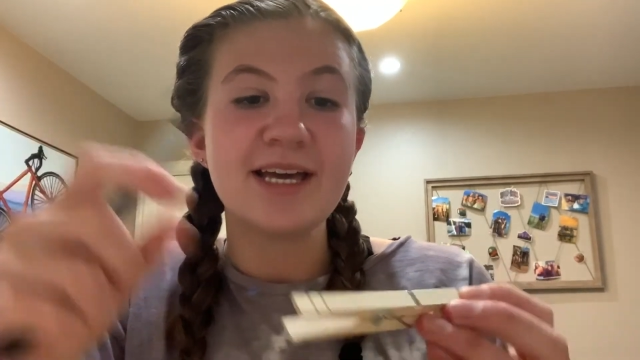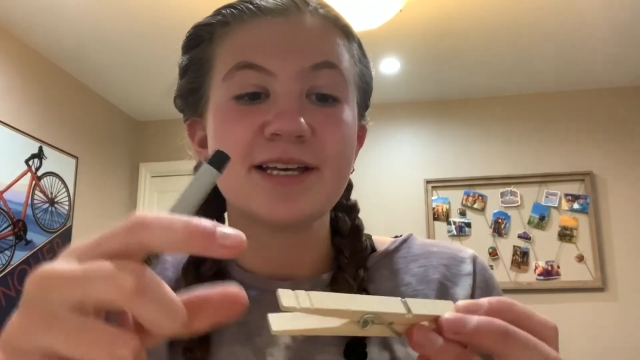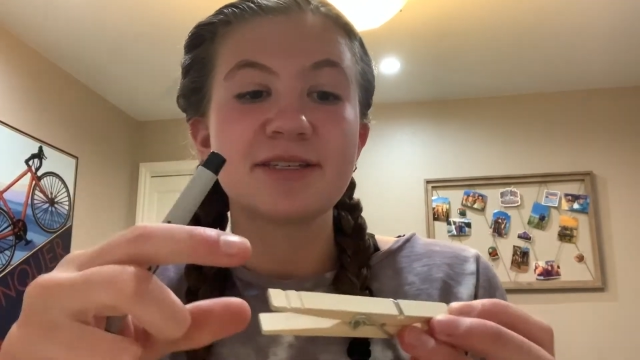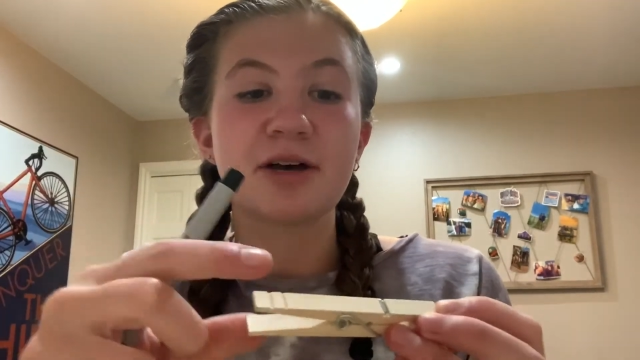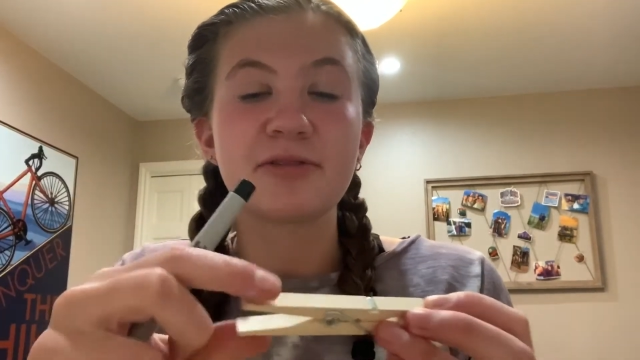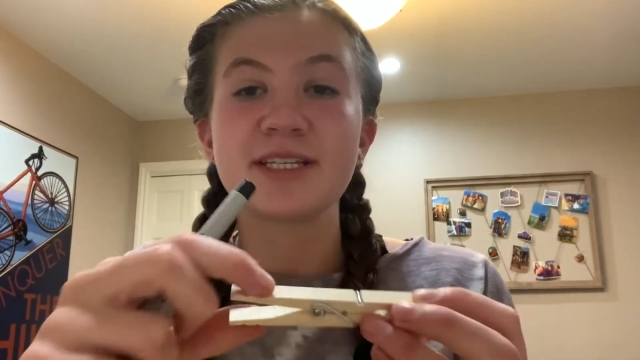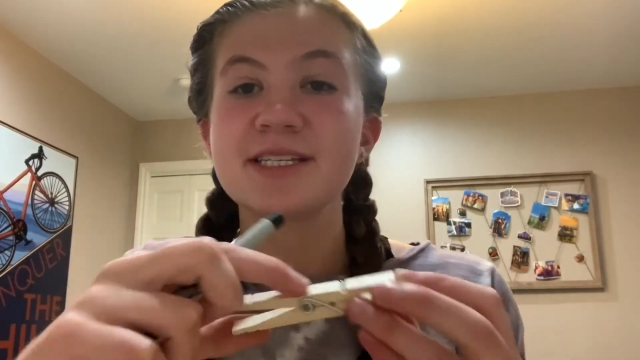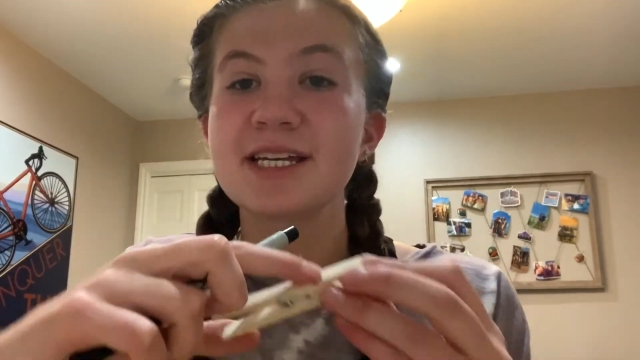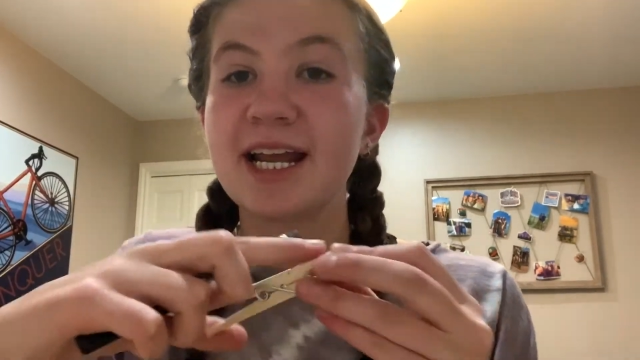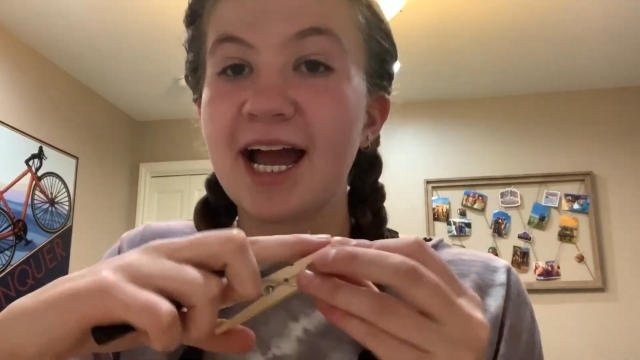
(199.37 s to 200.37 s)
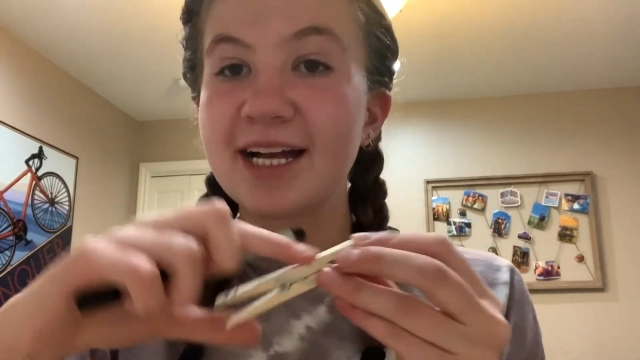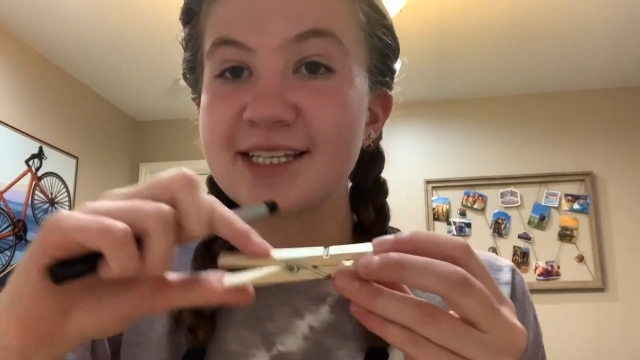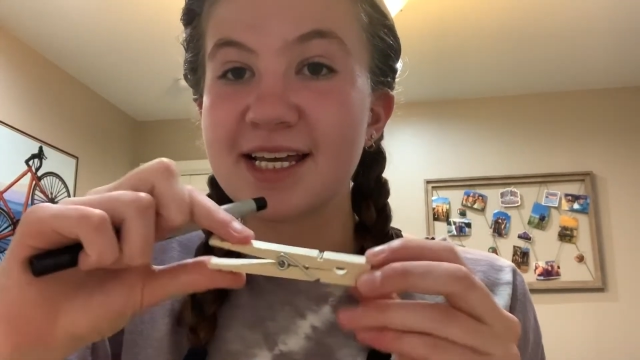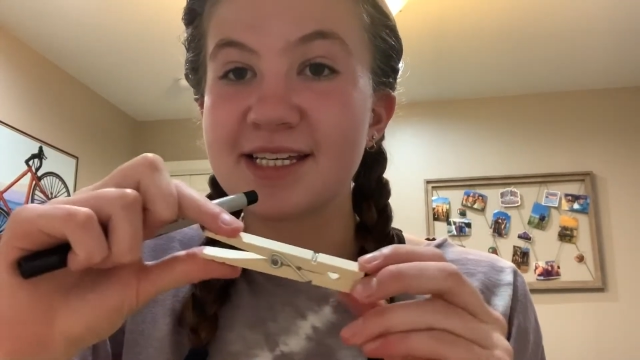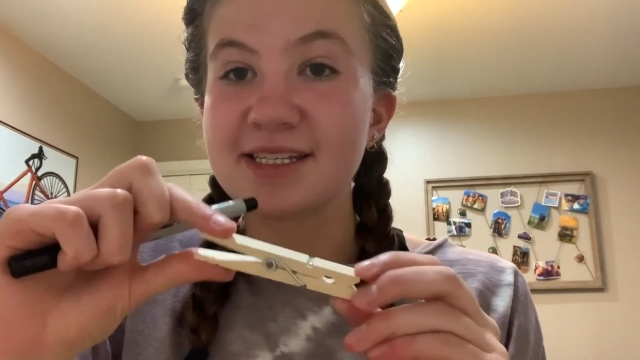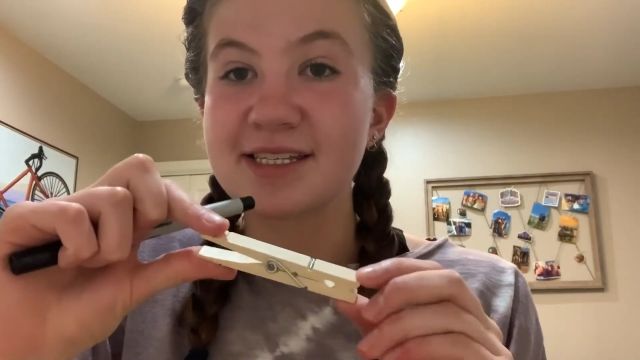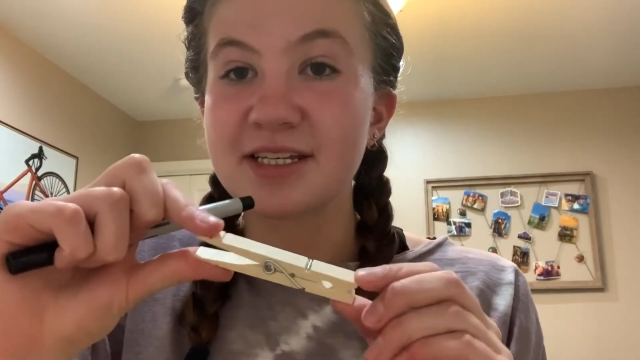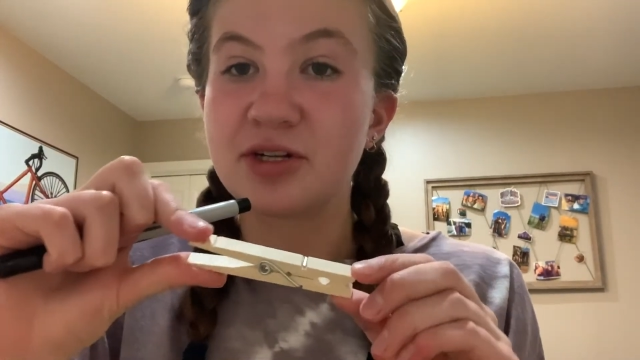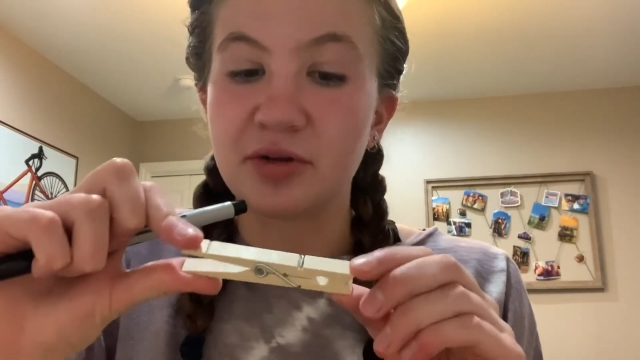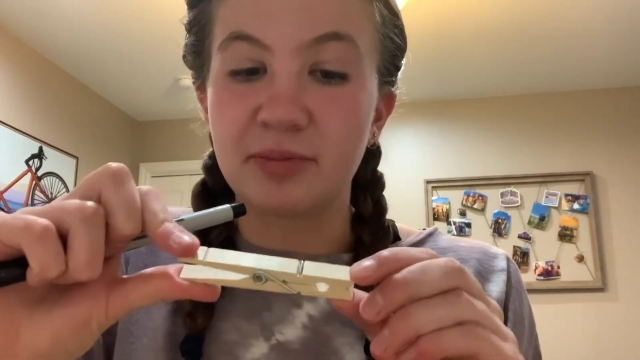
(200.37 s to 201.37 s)
So this is going to act as,
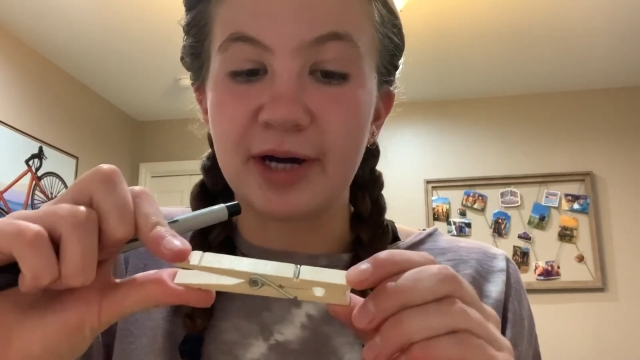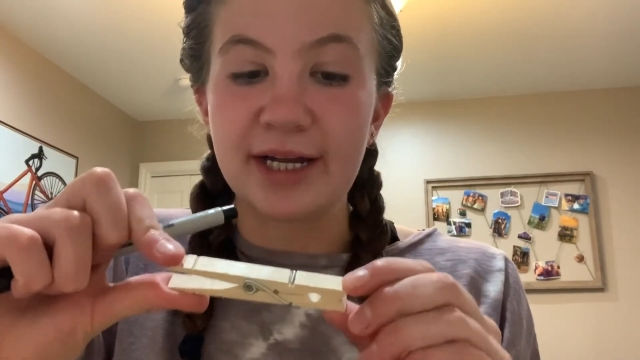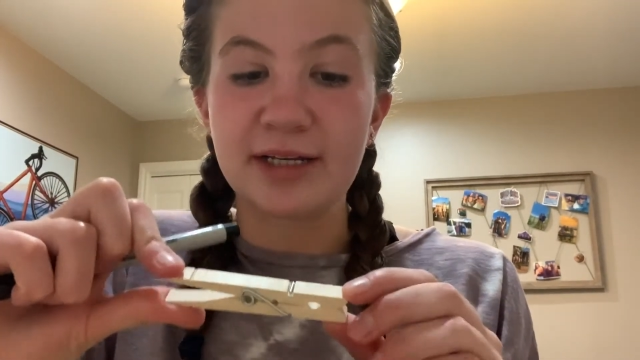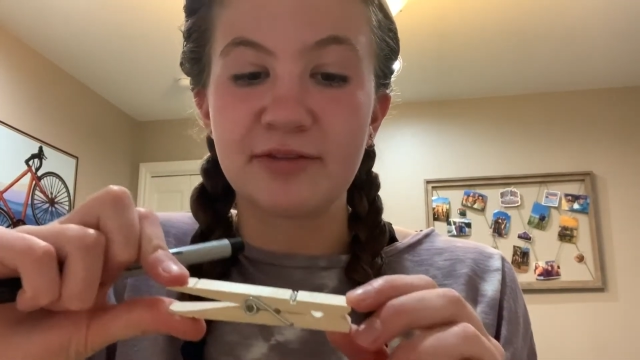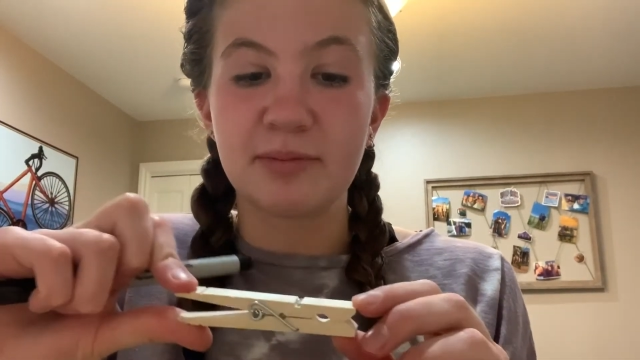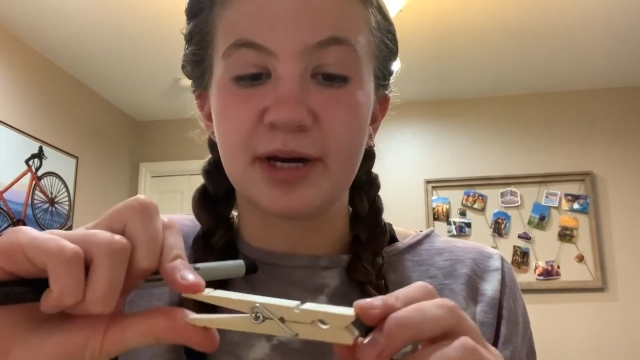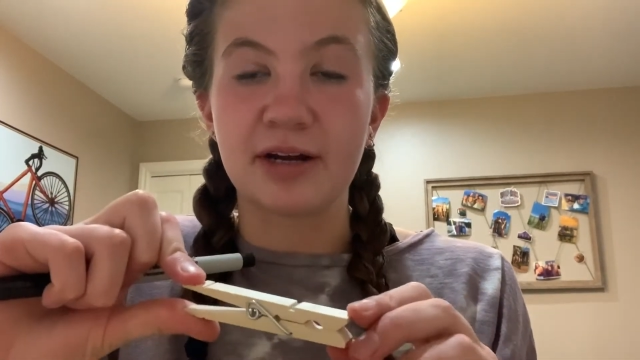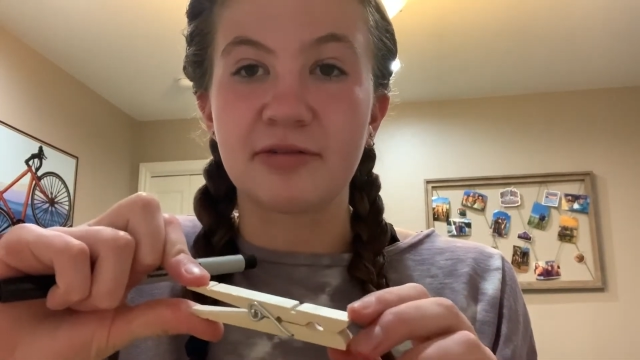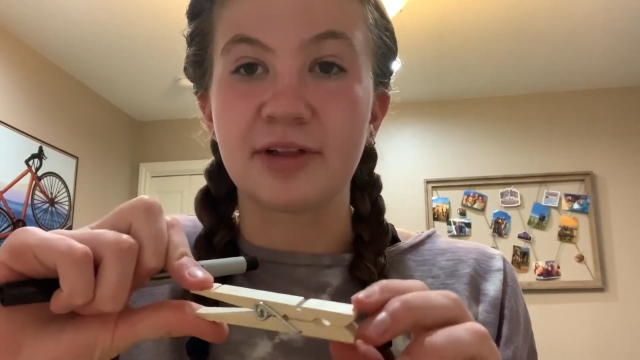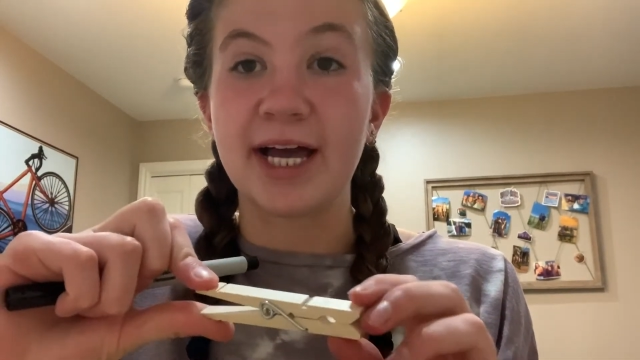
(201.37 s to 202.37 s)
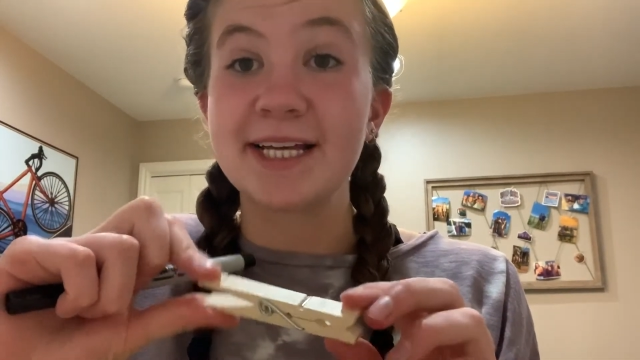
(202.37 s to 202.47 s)
the body of the butterfly.